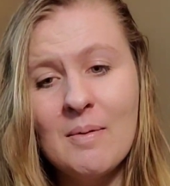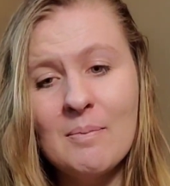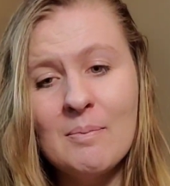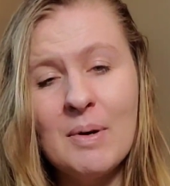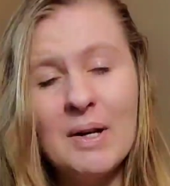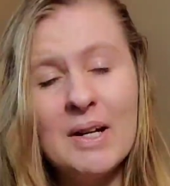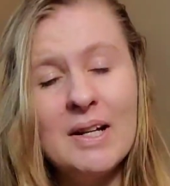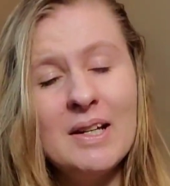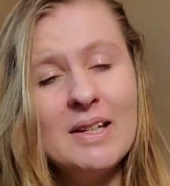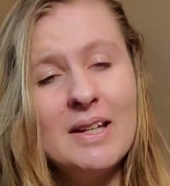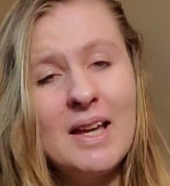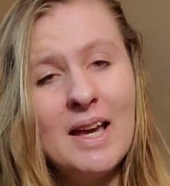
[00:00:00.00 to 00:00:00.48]

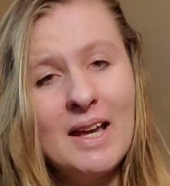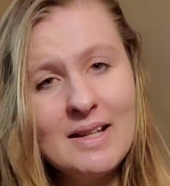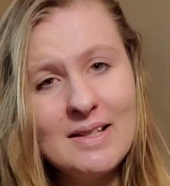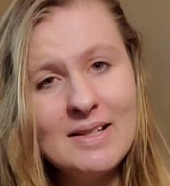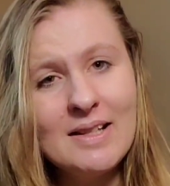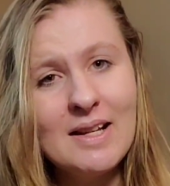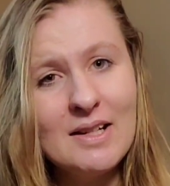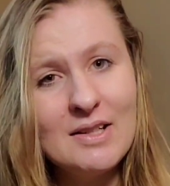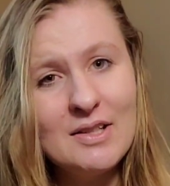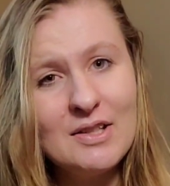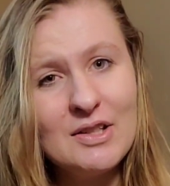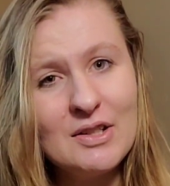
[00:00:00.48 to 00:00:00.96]
But in
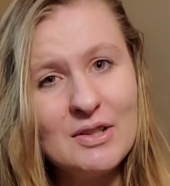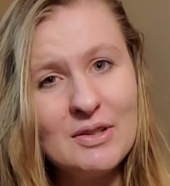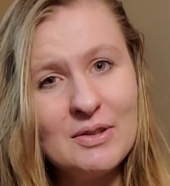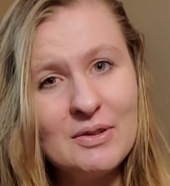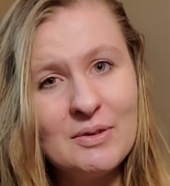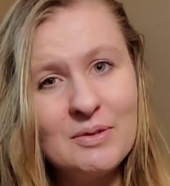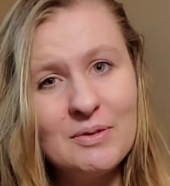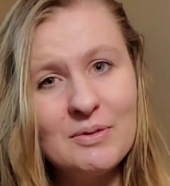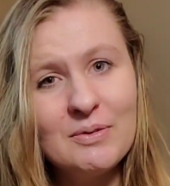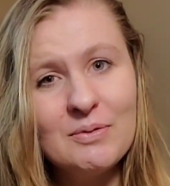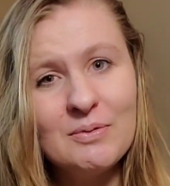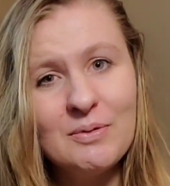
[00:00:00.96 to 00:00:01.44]
case I
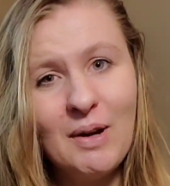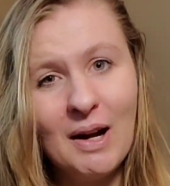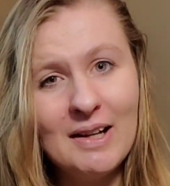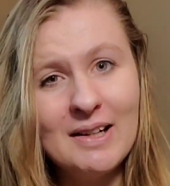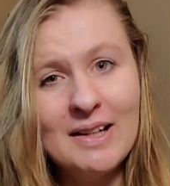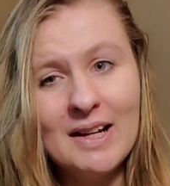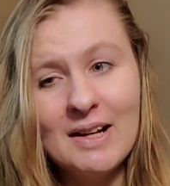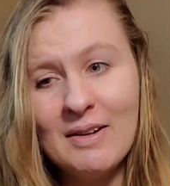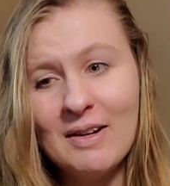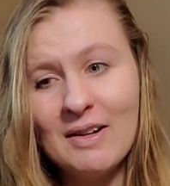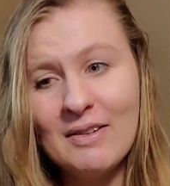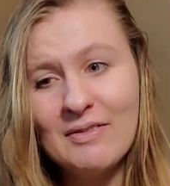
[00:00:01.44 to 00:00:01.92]
do, right
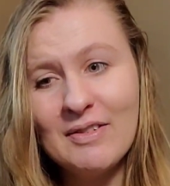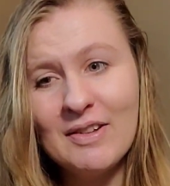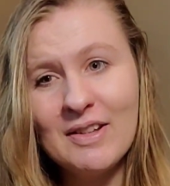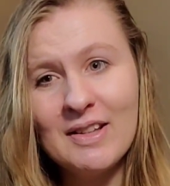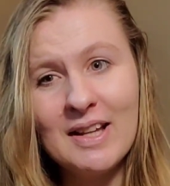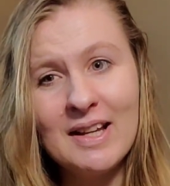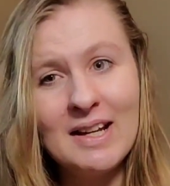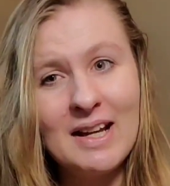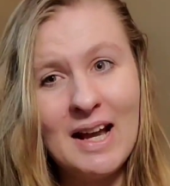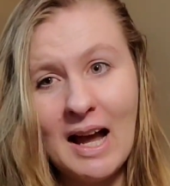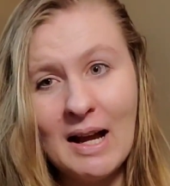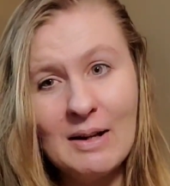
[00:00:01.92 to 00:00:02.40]
now I feel
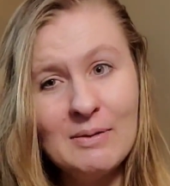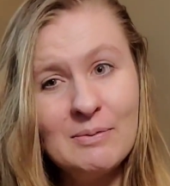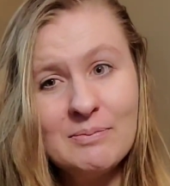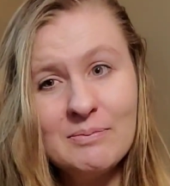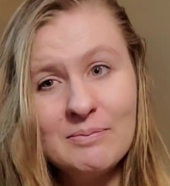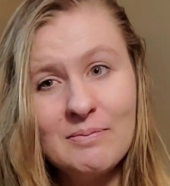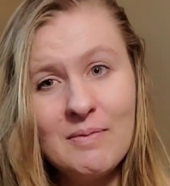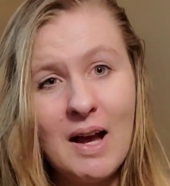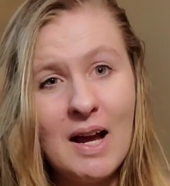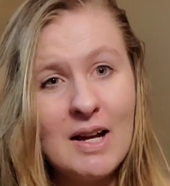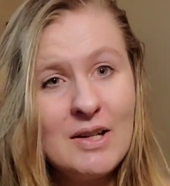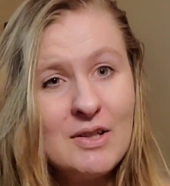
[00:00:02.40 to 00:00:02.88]
like
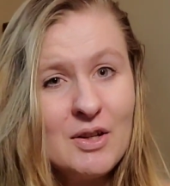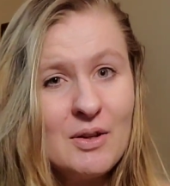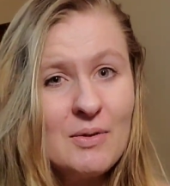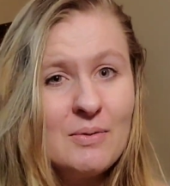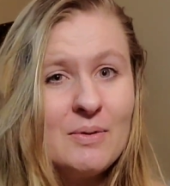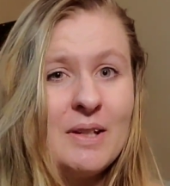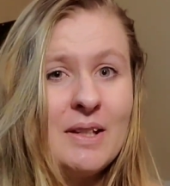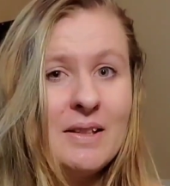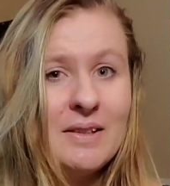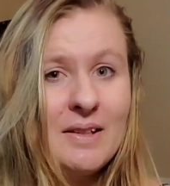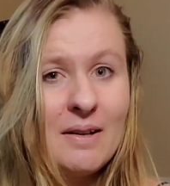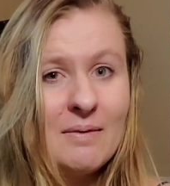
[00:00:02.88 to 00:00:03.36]
I
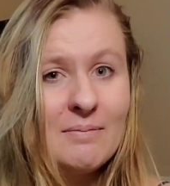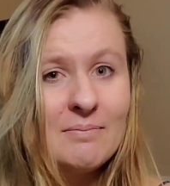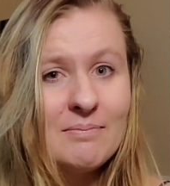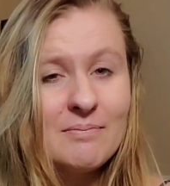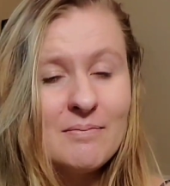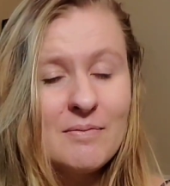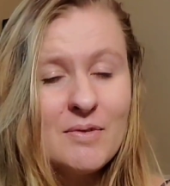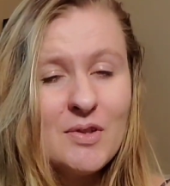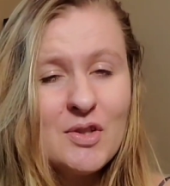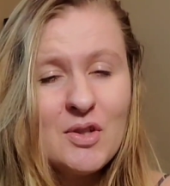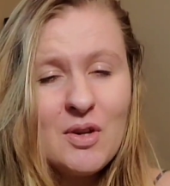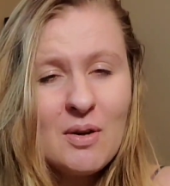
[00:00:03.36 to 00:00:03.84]
don't need them,
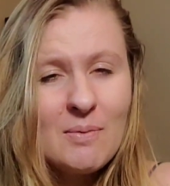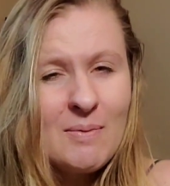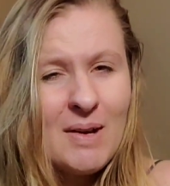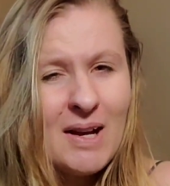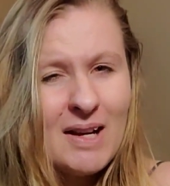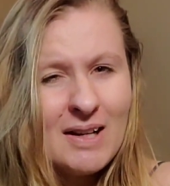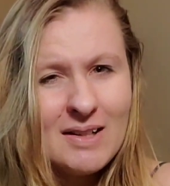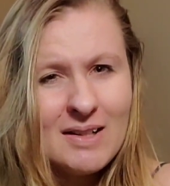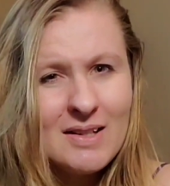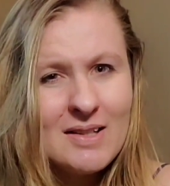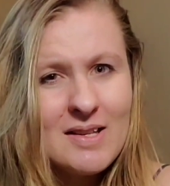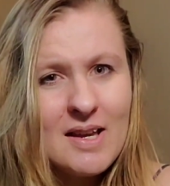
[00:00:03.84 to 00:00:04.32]
so I'm
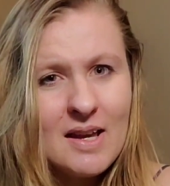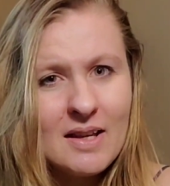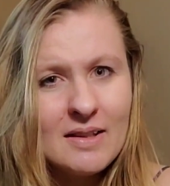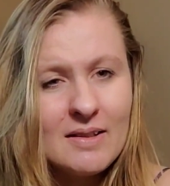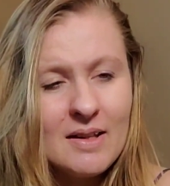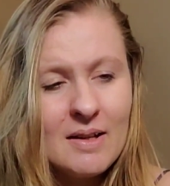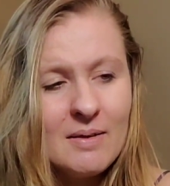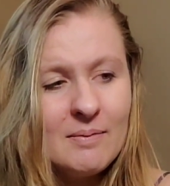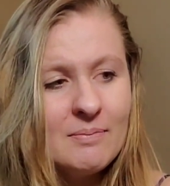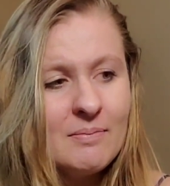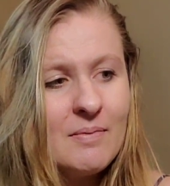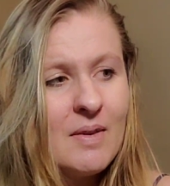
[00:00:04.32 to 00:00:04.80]
not going to take
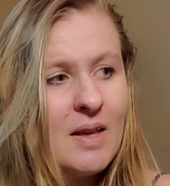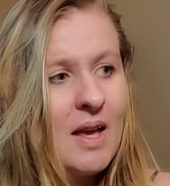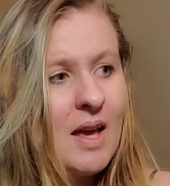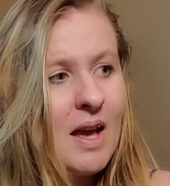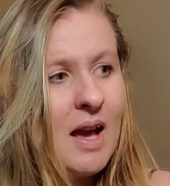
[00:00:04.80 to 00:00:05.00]
them.